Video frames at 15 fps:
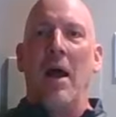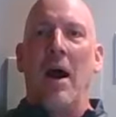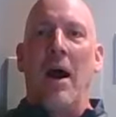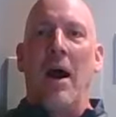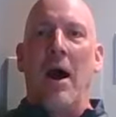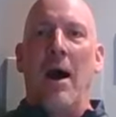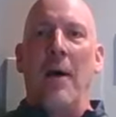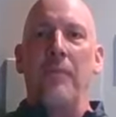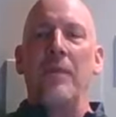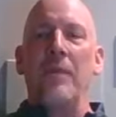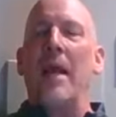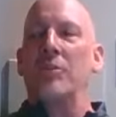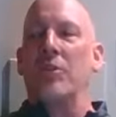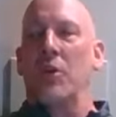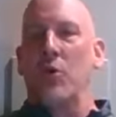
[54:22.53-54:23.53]
um,
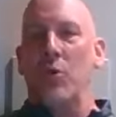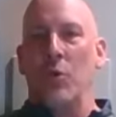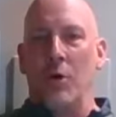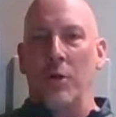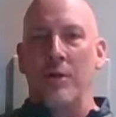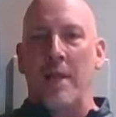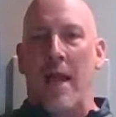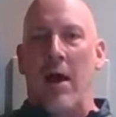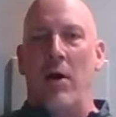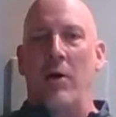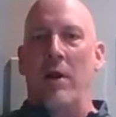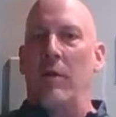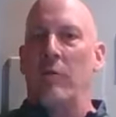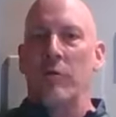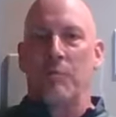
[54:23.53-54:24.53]
as a cool down,
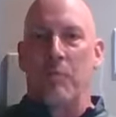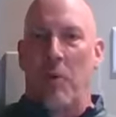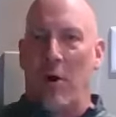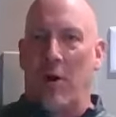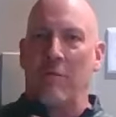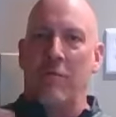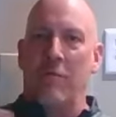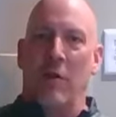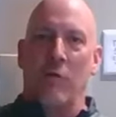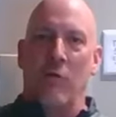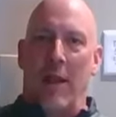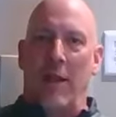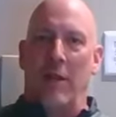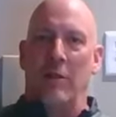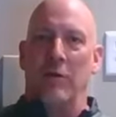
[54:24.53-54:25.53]
and it was part of their
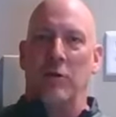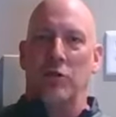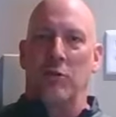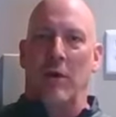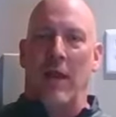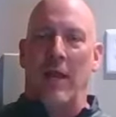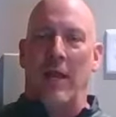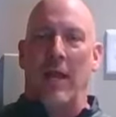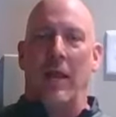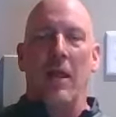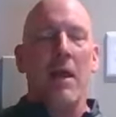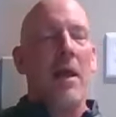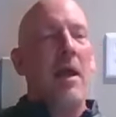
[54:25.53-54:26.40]
regular training.